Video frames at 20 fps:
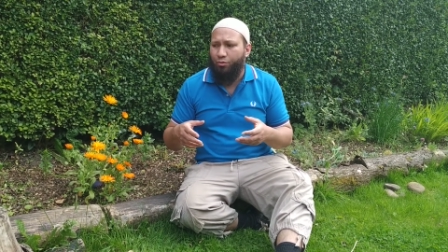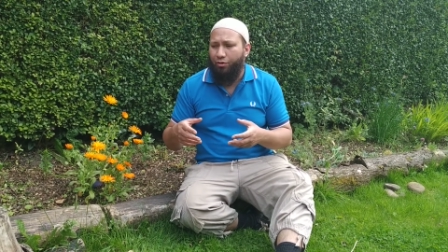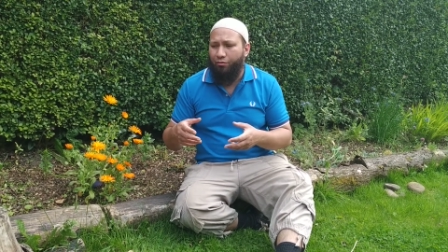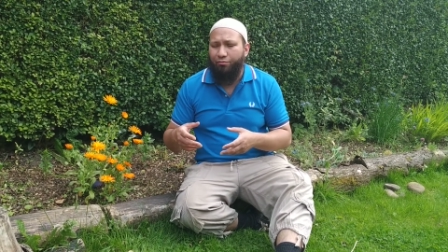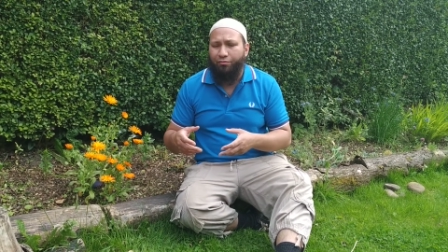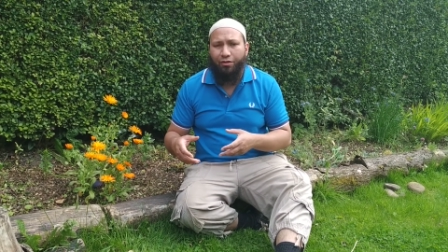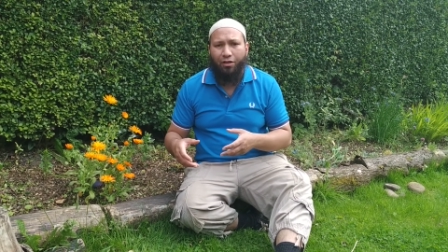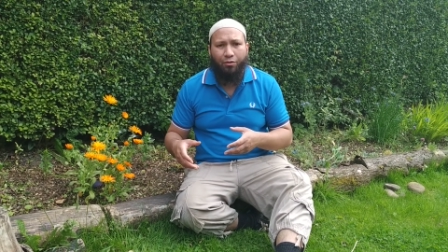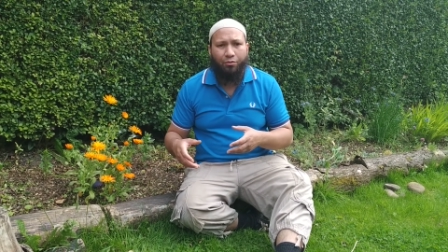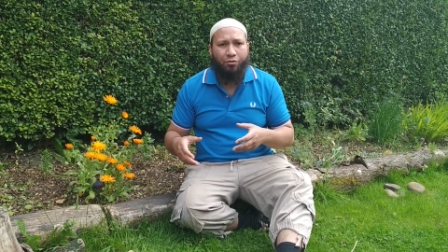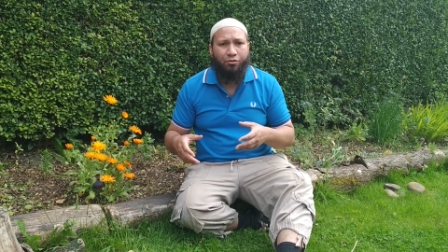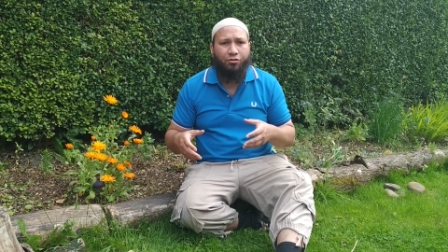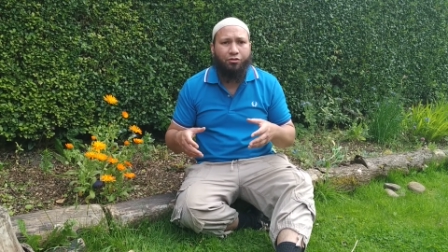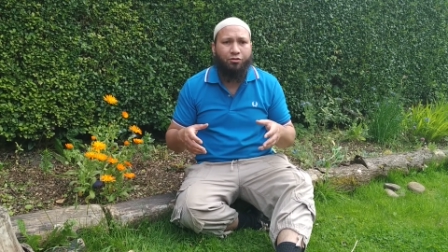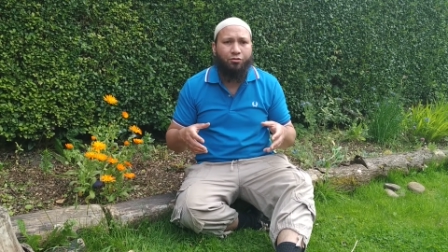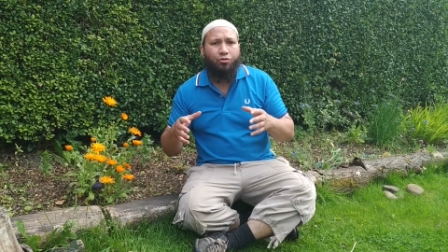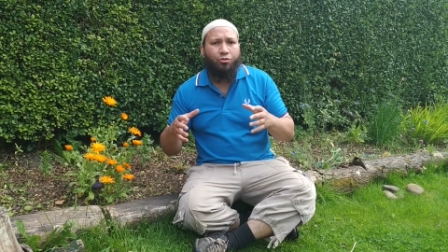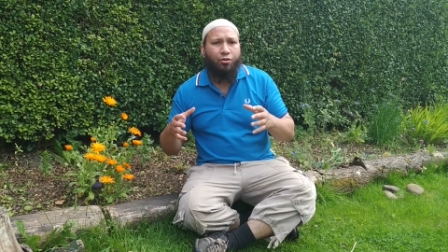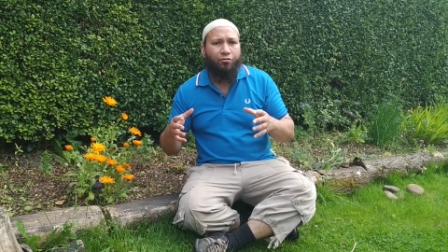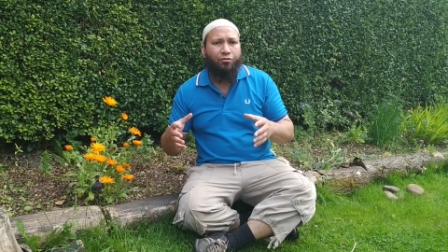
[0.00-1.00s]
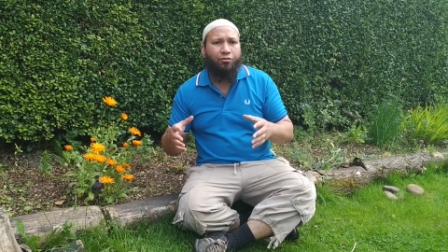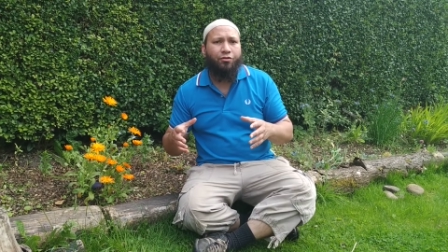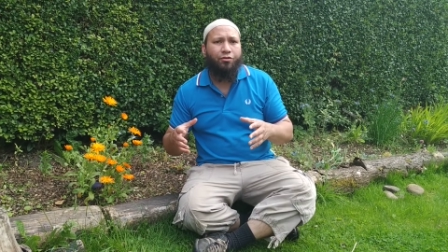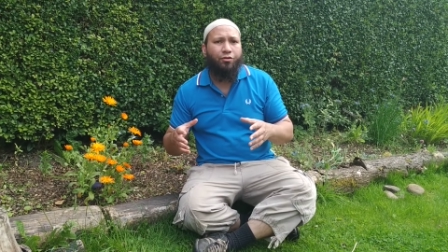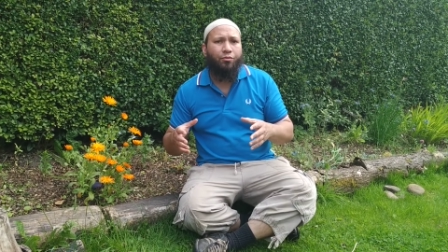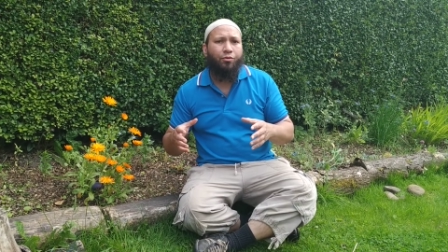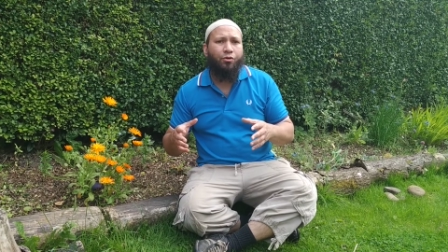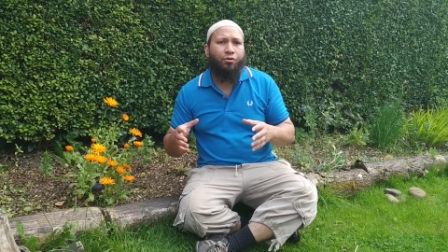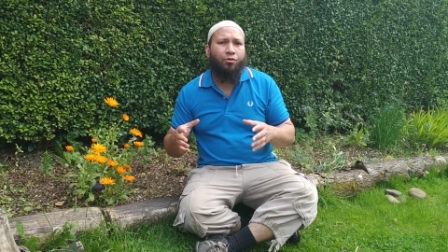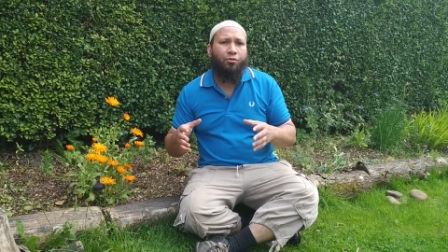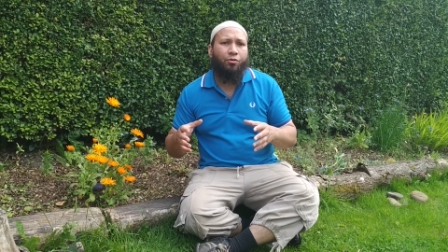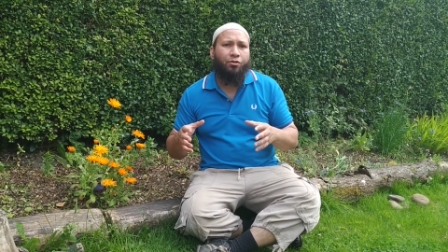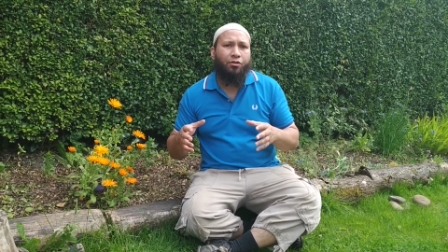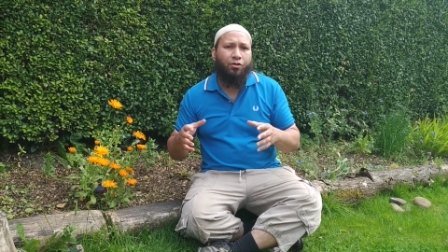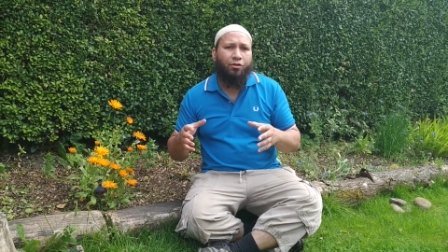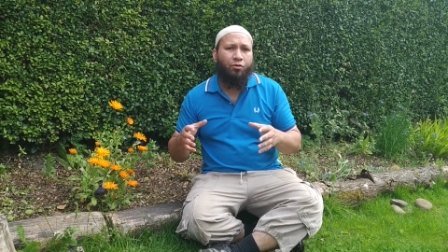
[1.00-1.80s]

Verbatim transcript: to our flowers, to everything that we're growing.